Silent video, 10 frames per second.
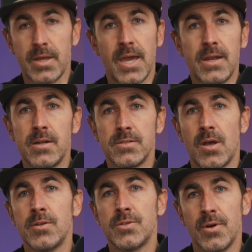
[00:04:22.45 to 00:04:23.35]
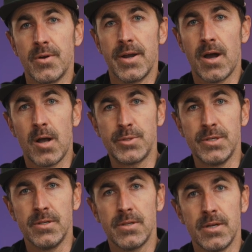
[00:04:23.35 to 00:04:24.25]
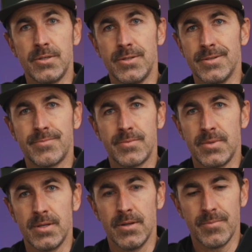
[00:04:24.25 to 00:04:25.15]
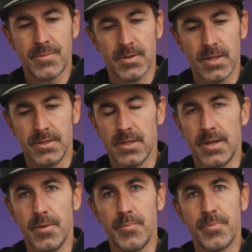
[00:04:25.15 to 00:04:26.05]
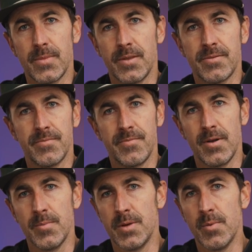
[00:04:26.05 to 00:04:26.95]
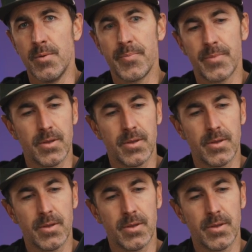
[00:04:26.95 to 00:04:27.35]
Canon is also a great option. It's just, their lens lineup, it's very minimal.